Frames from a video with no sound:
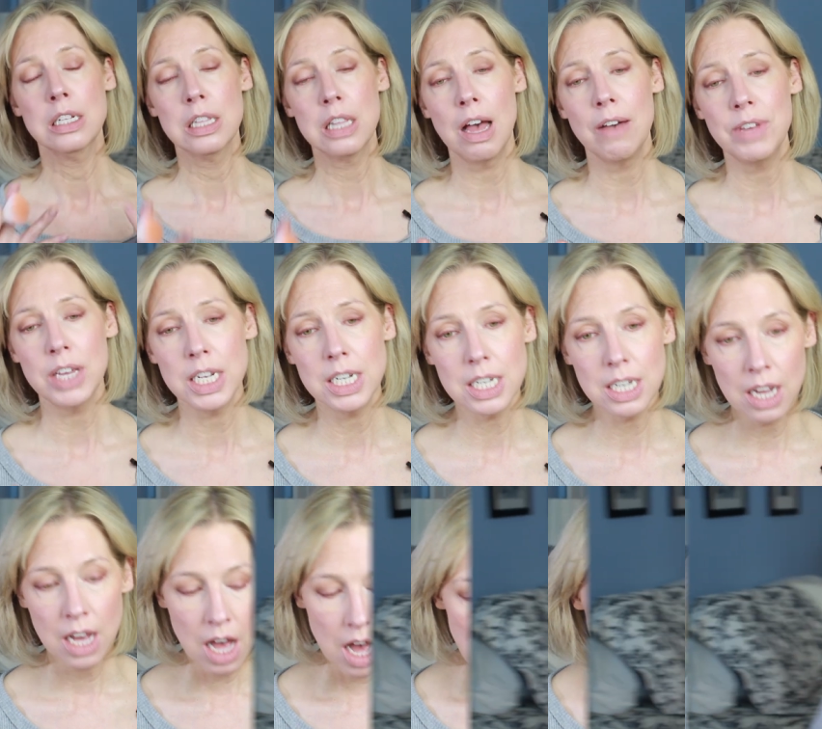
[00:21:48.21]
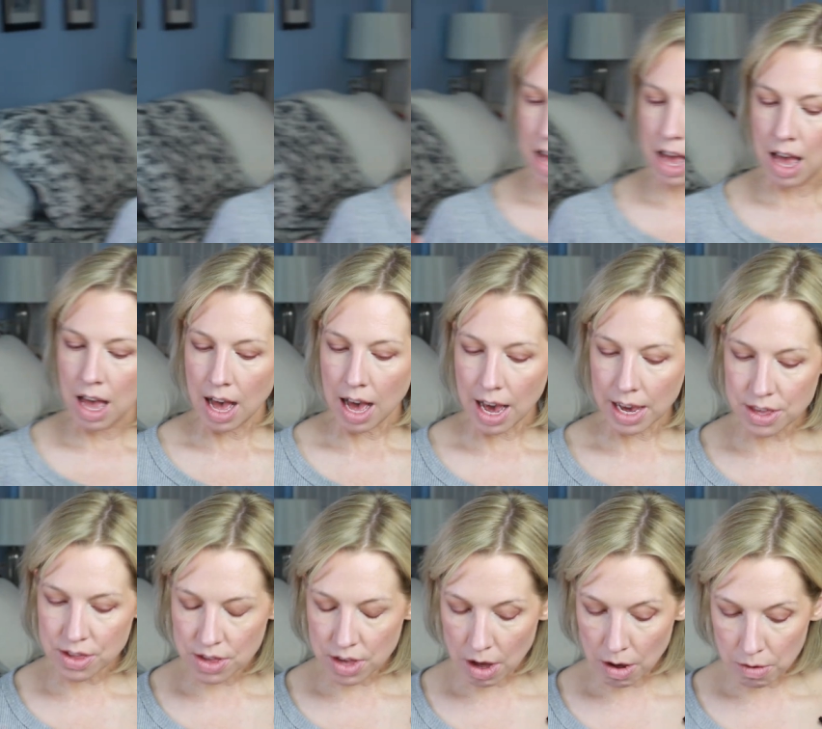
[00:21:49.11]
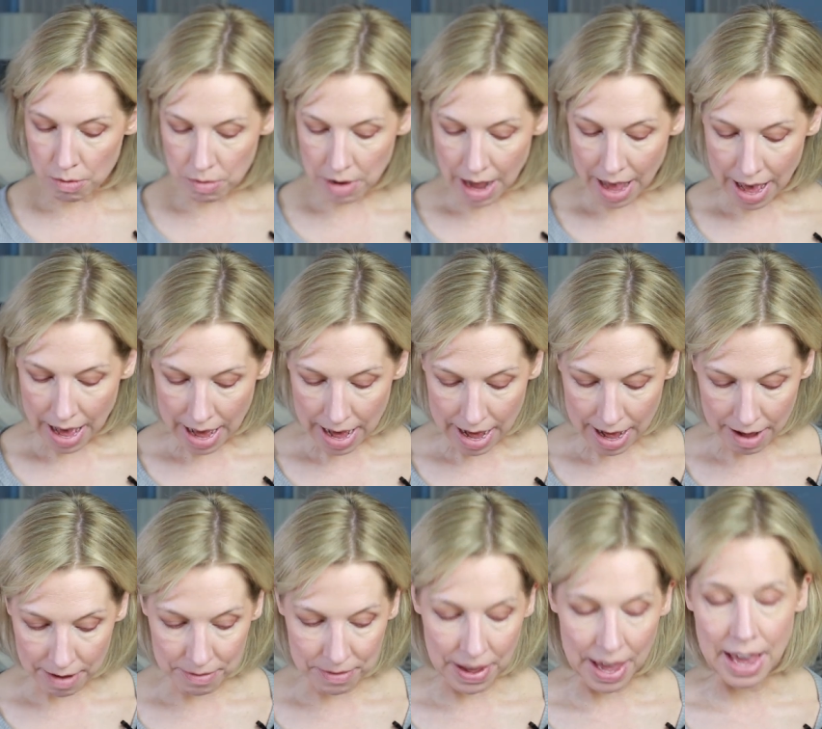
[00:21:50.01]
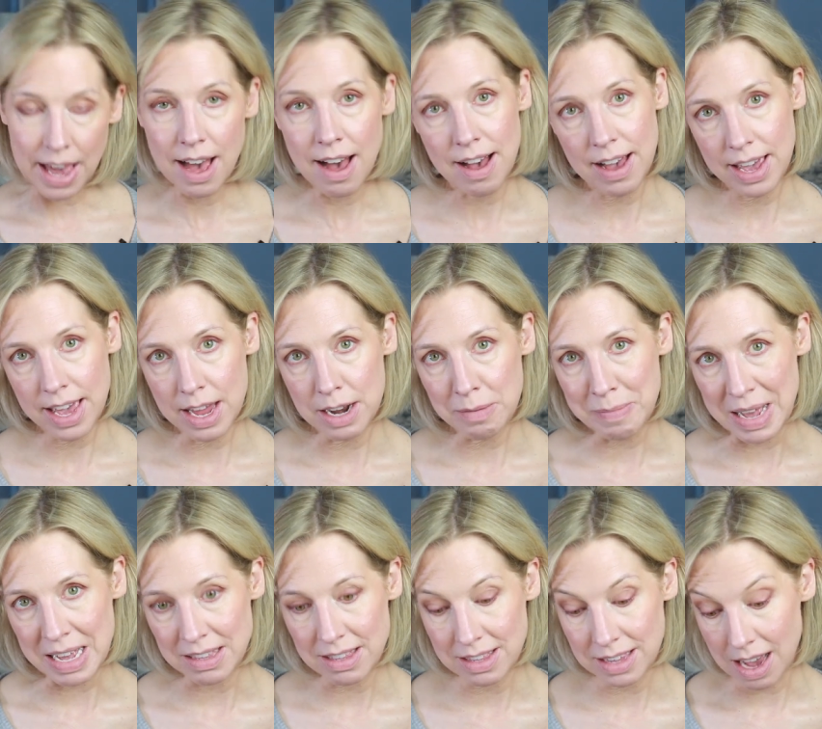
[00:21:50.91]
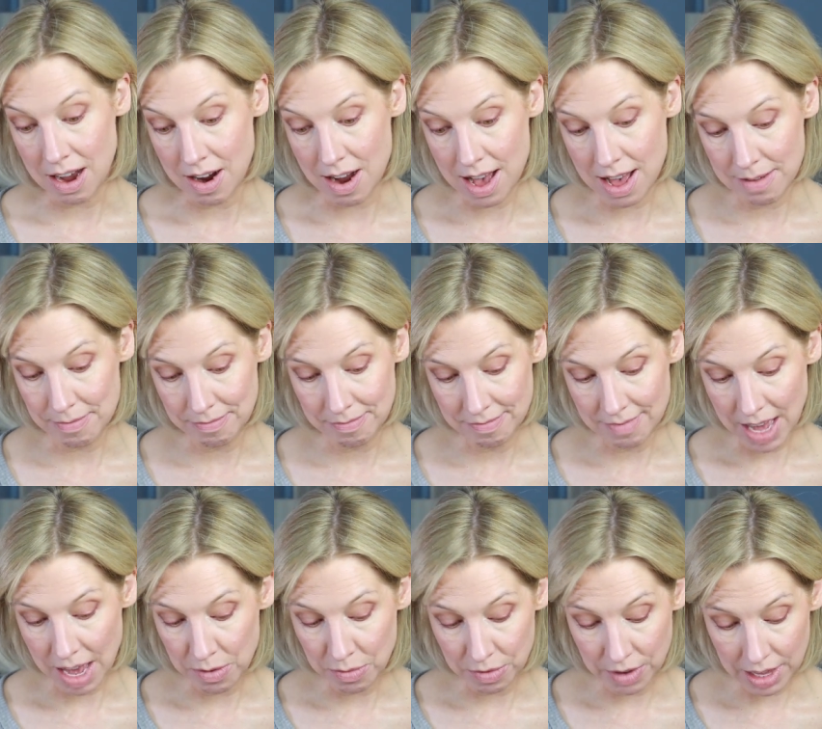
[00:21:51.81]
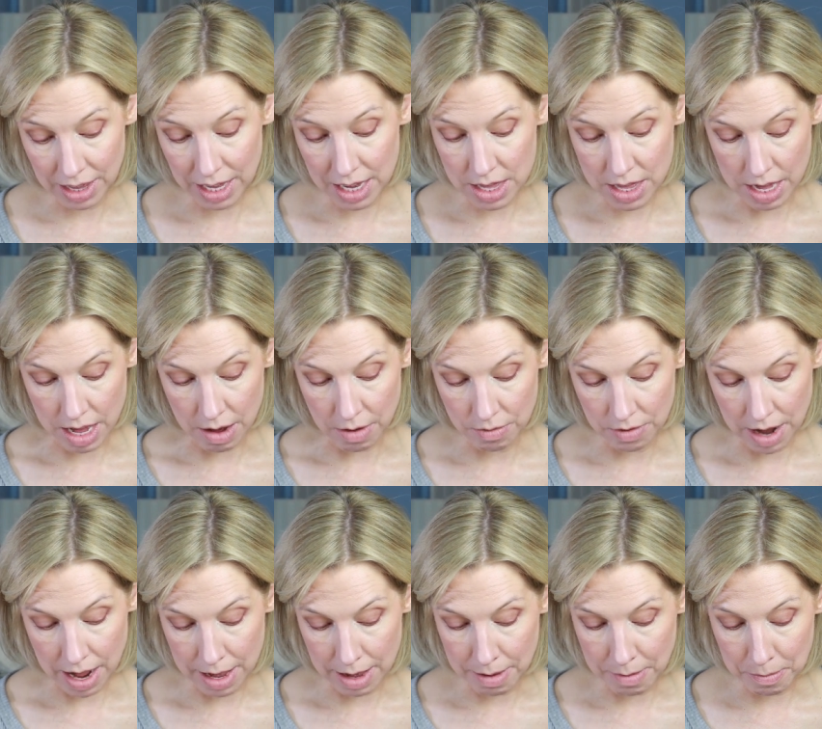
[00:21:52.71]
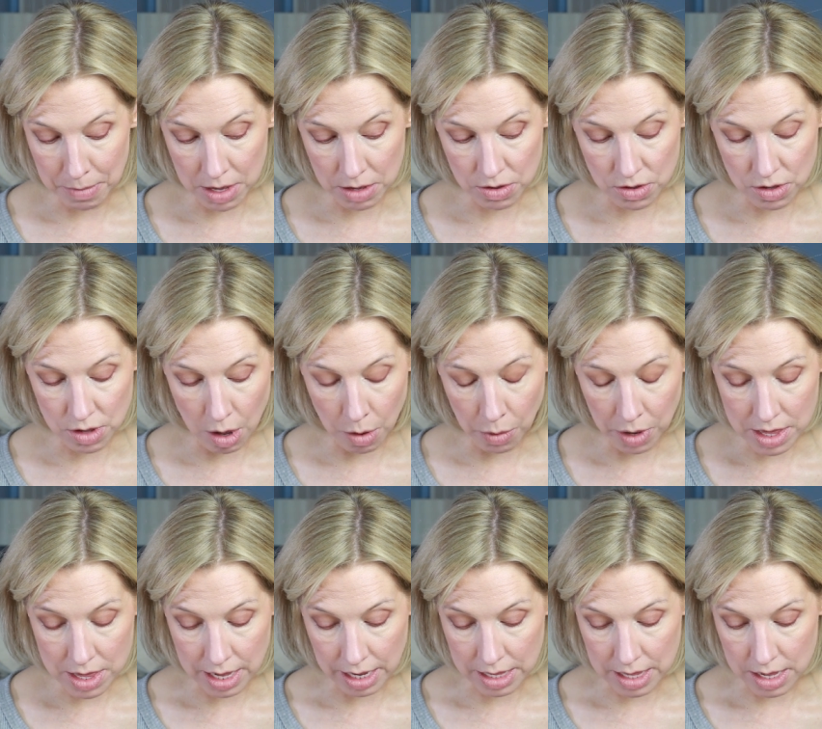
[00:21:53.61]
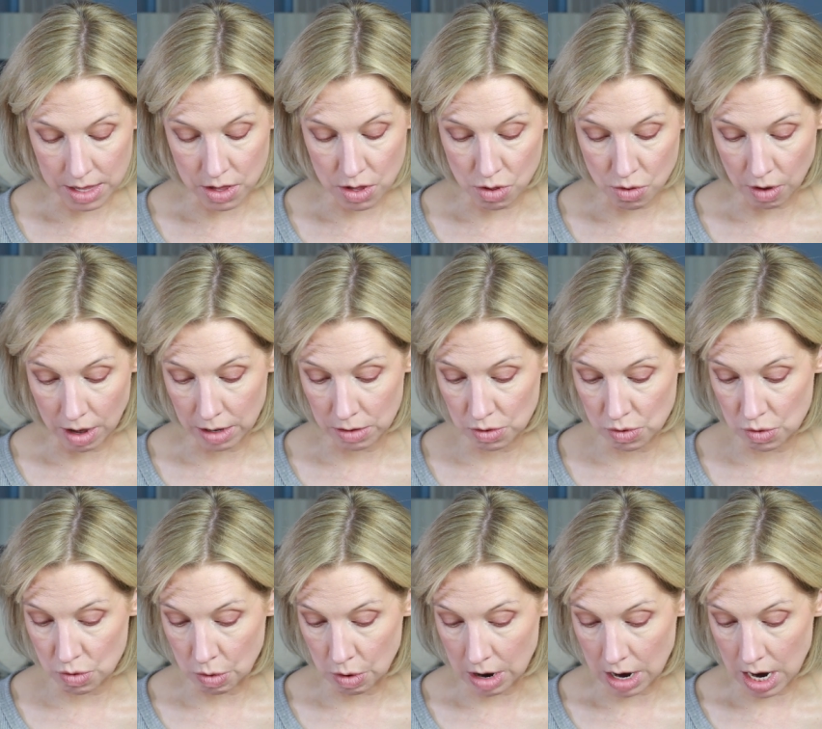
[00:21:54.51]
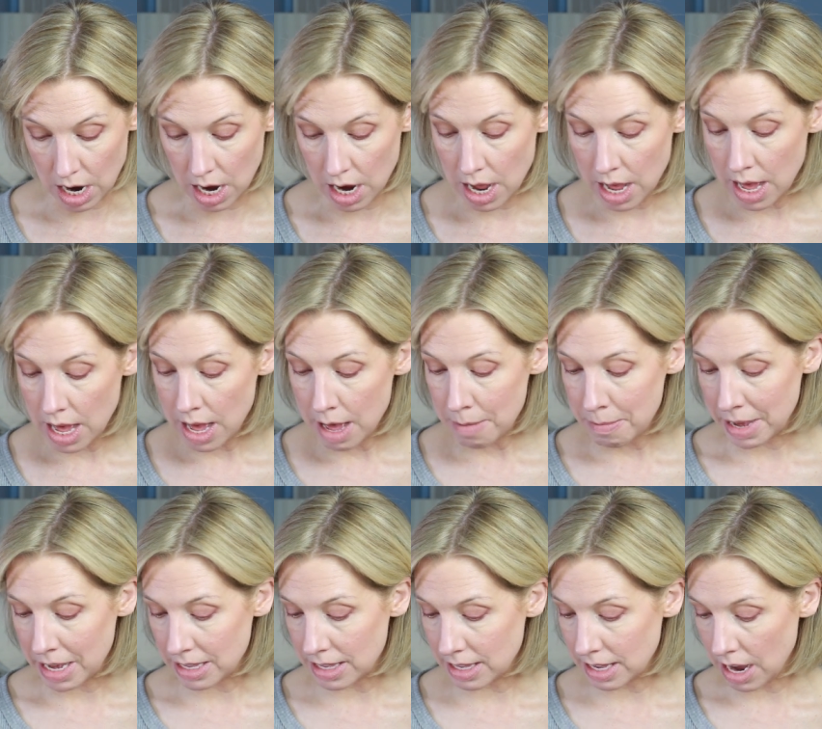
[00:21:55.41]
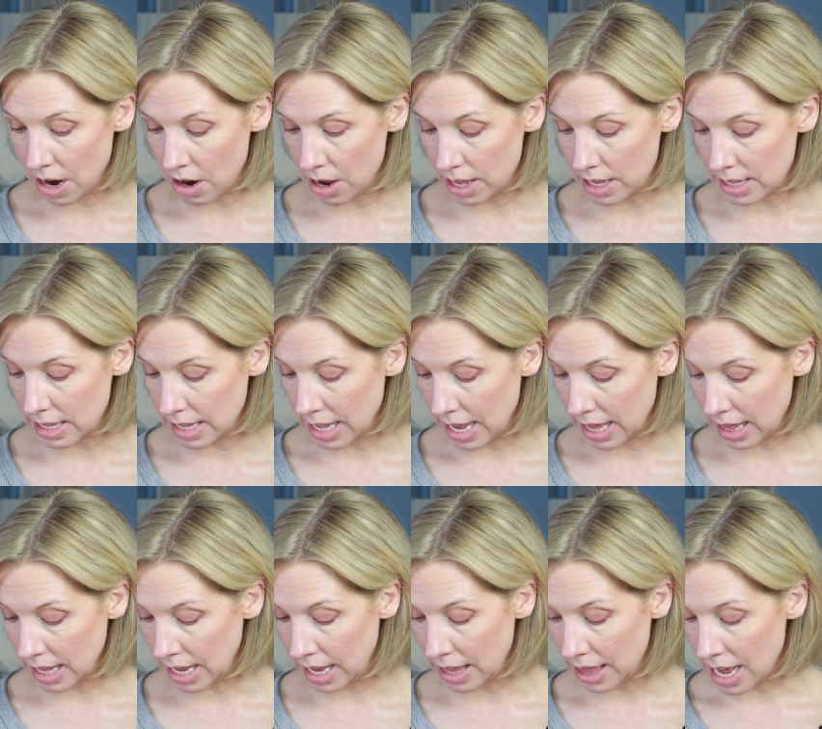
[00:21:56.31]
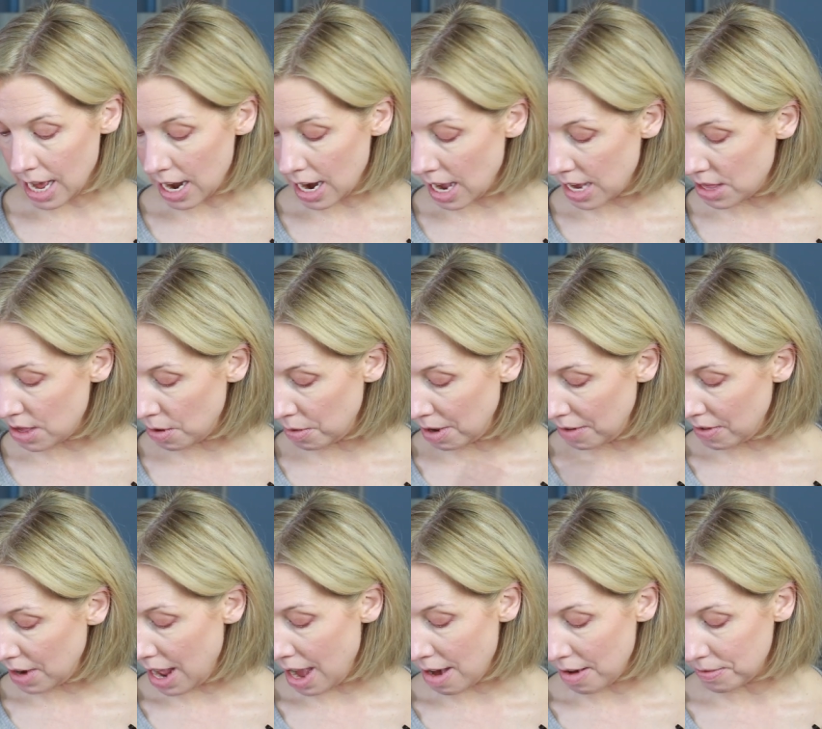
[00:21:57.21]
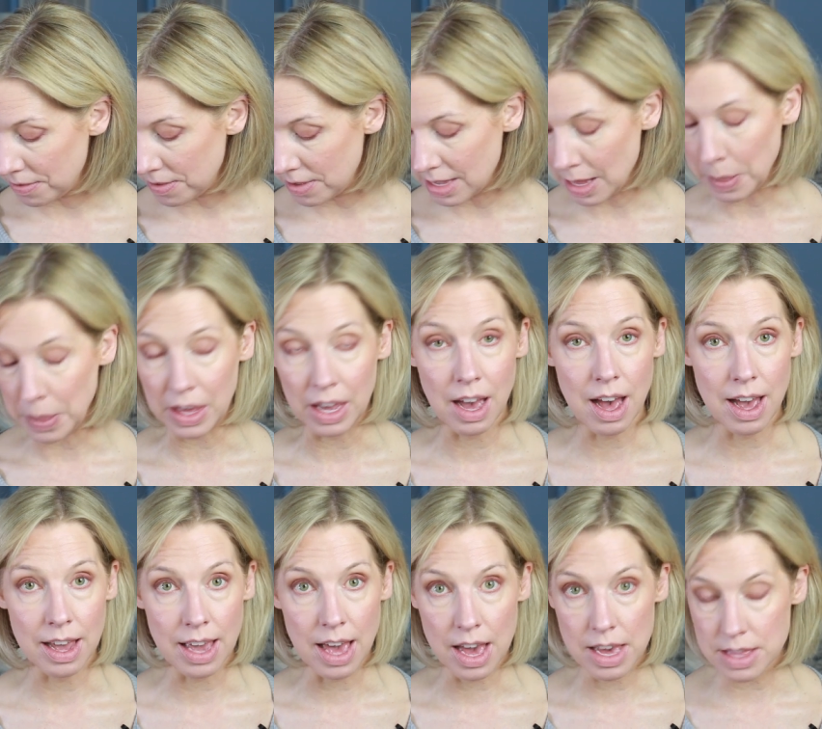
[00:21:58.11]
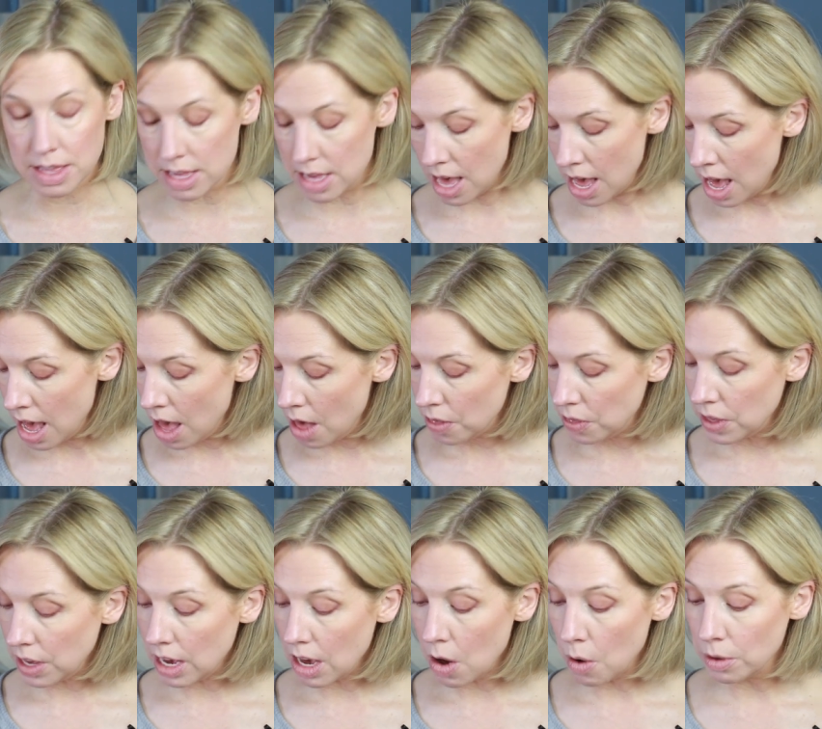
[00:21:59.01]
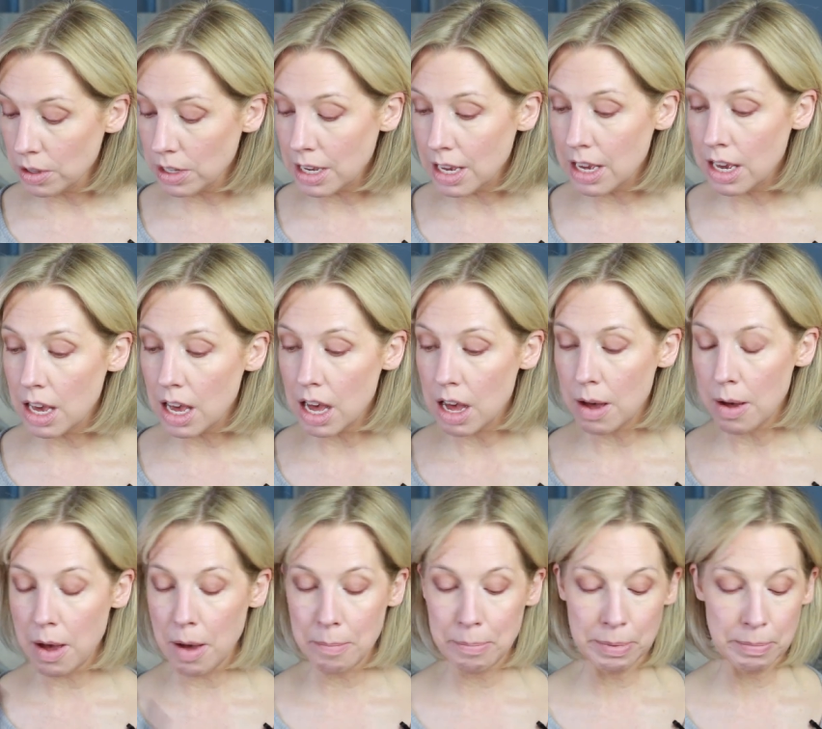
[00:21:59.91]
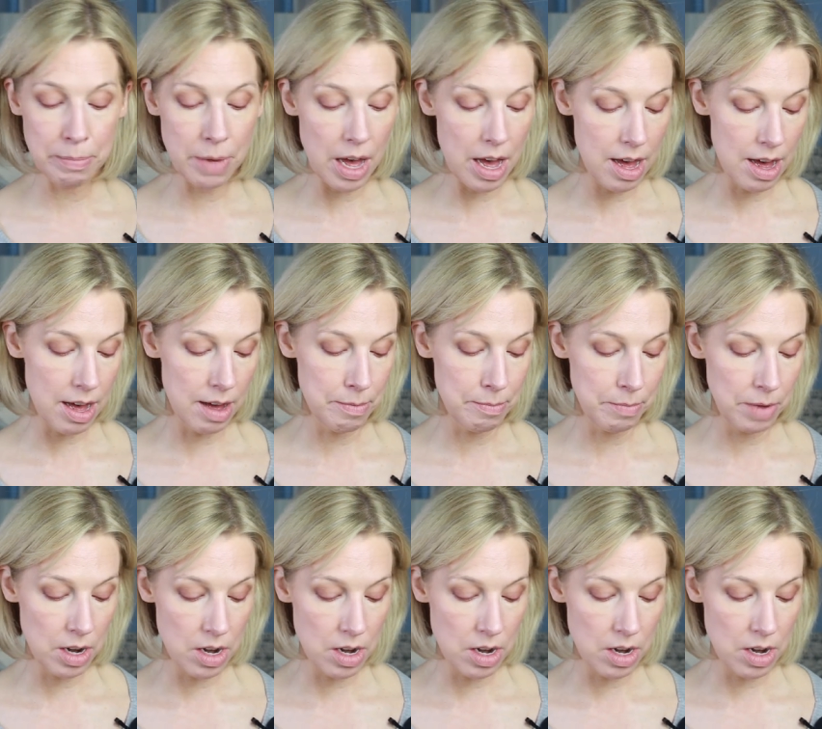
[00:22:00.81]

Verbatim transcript: love it all right I don't have a high-end mascara. I really don't. I am so addicted to drugstore mascaras lately that I don't even have something high-end. The only um,